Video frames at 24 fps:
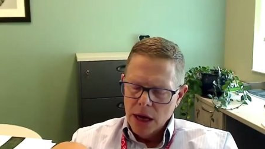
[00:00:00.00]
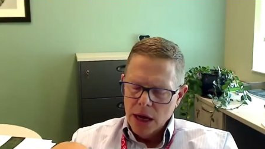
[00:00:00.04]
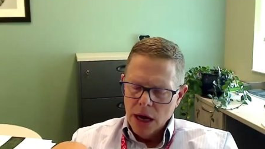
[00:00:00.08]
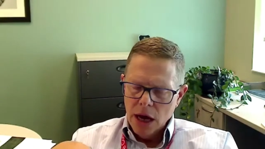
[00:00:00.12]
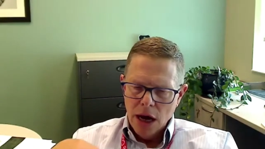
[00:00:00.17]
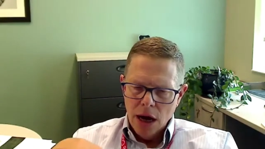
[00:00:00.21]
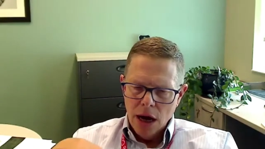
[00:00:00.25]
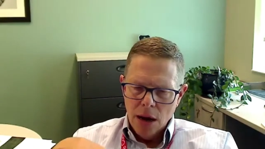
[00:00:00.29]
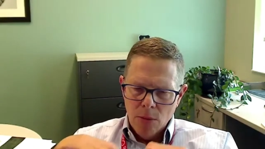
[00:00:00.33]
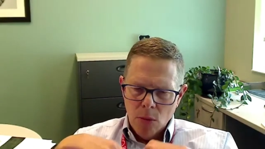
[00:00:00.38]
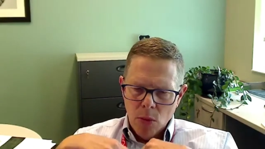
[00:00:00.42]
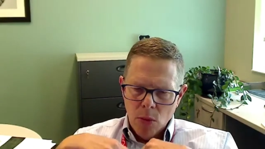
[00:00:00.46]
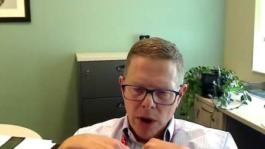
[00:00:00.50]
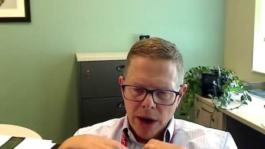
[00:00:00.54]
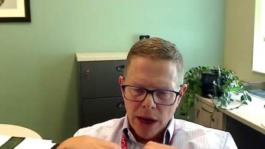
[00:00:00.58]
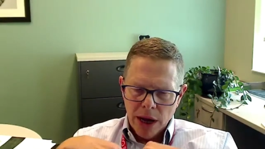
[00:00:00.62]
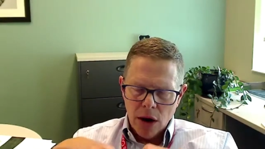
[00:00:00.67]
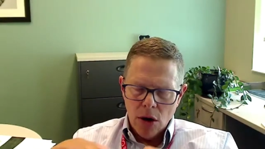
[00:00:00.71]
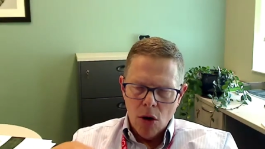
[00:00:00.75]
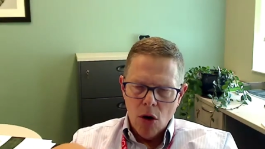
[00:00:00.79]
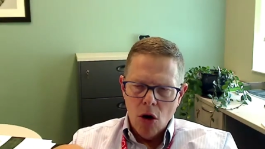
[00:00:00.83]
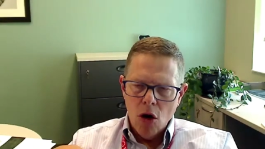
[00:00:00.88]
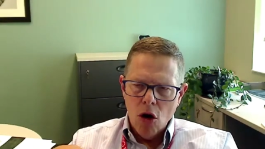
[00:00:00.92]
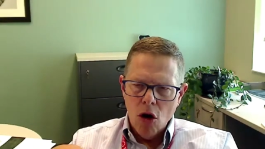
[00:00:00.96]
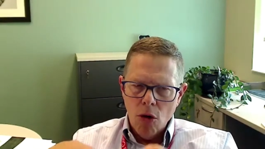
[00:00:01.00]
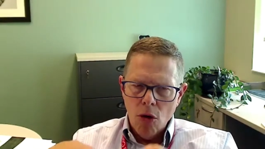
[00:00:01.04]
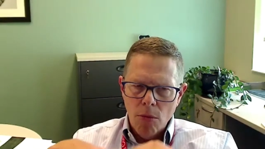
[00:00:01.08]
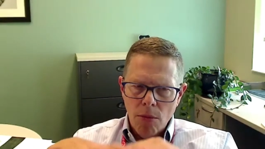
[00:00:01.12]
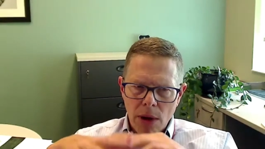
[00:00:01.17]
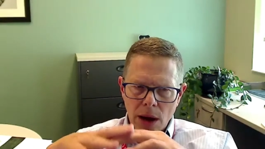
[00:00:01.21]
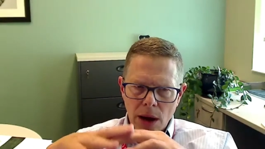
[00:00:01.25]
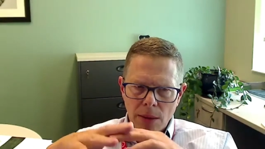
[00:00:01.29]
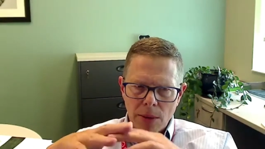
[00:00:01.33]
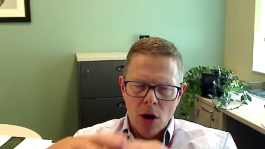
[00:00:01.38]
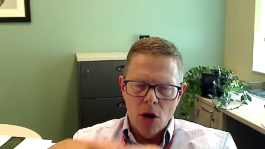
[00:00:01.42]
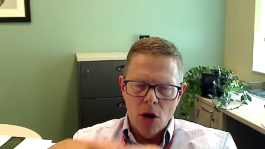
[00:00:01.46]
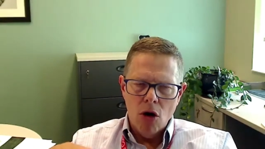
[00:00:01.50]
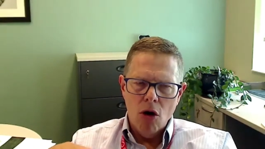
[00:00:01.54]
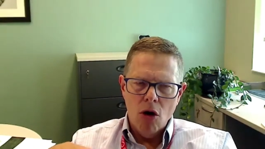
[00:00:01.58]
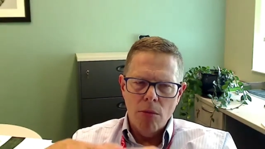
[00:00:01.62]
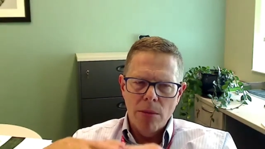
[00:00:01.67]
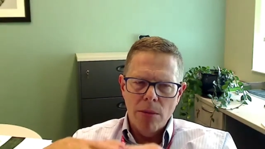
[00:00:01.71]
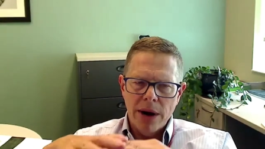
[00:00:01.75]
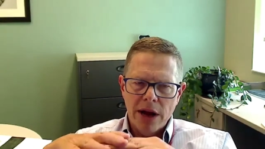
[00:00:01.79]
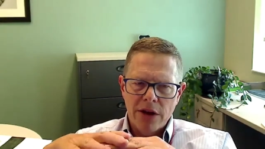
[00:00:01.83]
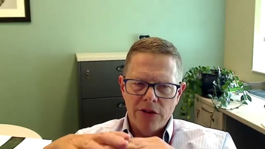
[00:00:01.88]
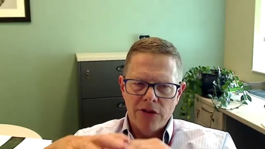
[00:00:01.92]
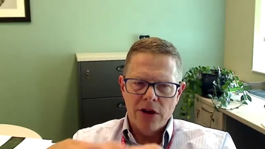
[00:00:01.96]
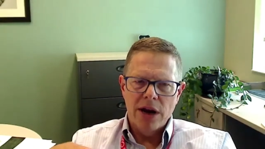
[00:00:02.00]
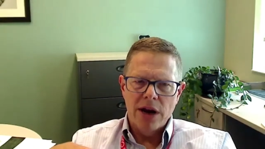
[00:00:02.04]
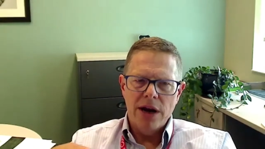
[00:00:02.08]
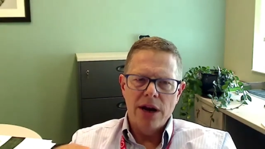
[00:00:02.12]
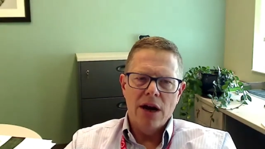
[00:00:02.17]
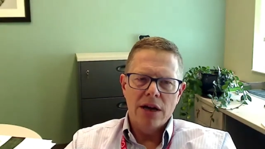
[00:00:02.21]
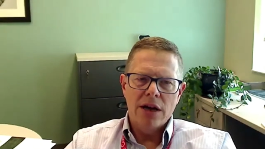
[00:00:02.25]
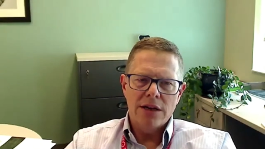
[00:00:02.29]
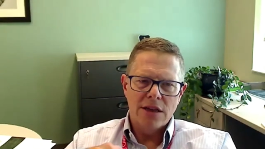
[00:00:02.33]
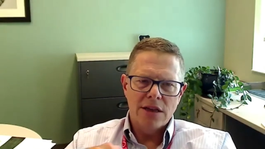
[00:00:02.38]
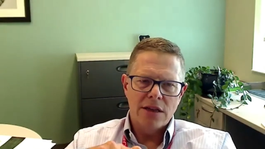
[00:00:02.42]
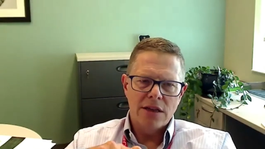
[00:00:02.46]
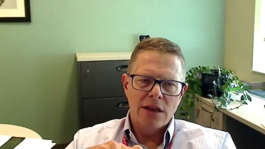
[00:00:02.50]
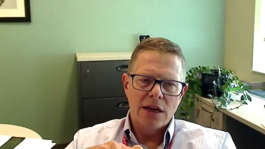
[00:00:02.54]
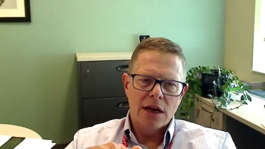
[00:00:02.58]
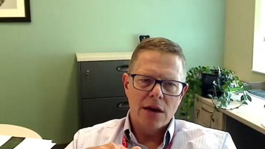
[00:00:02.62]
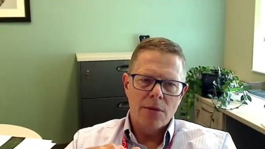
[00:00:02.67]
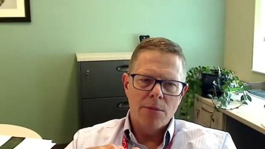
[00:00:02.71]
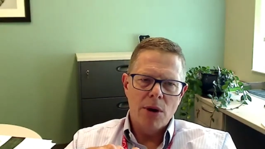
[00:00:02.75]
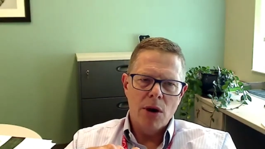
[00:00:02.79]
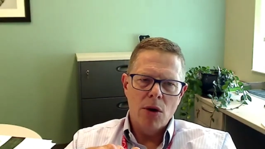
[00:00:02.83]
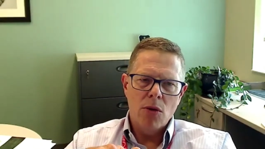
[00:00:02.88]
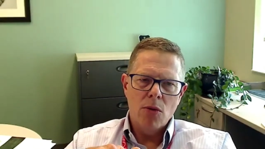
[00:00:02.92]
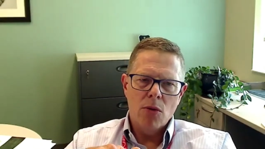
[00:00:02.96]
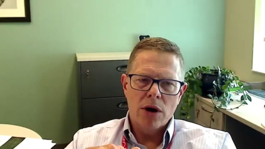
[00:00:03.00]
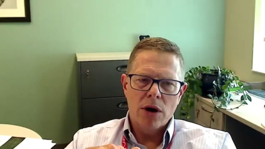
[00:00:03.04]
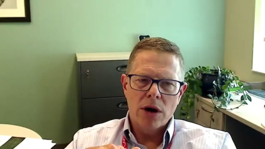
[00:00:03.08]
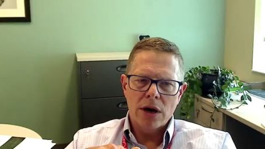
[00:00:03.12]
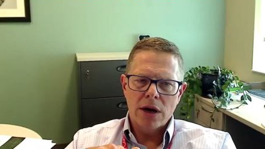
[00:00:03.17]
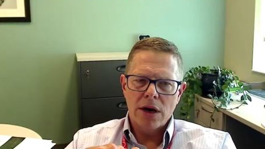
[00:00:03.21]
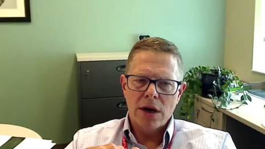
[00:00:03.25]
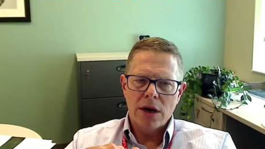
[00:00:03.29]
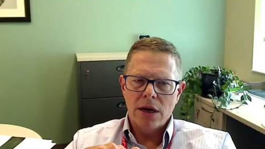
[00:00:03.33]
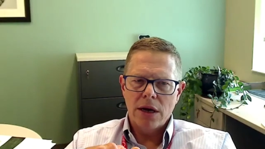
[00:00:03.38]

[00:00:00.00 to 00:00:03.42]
Um, when I go home, I'm at home and I try not to think about work.